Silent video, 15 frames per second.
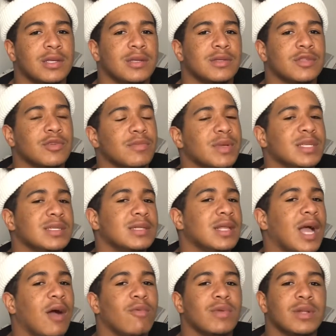So
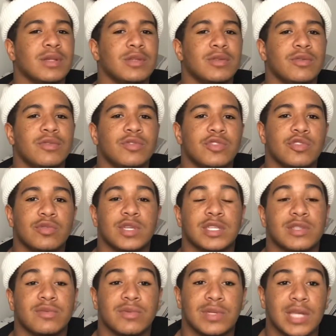basically I wanted to do YouTube
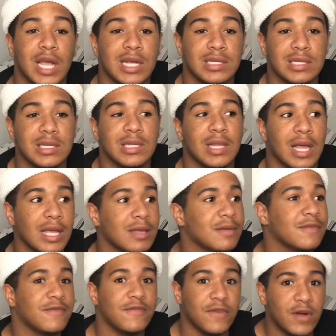because it was actually like
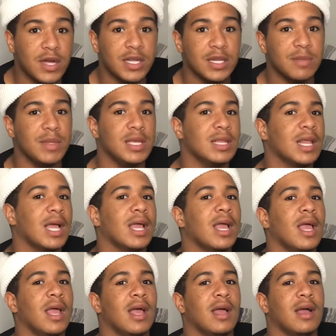fun to me. Like
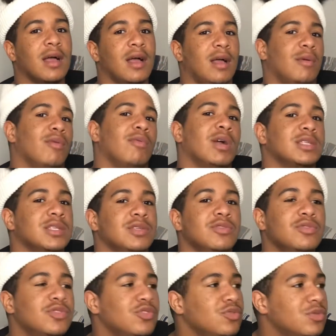I've been watching
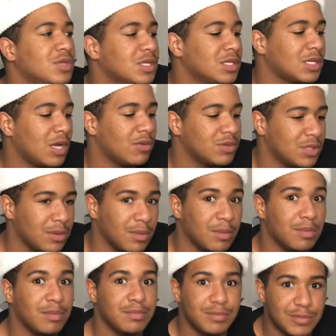YouTube since I was
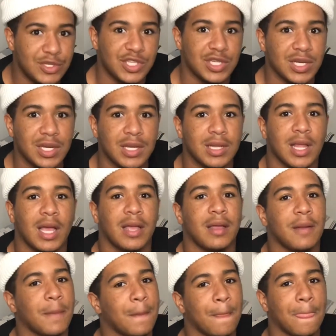legit, like
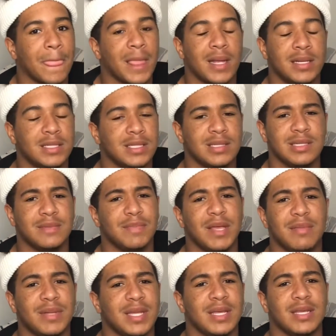since
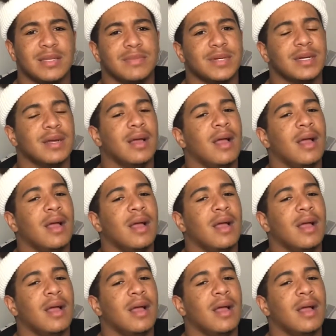baby days, bro.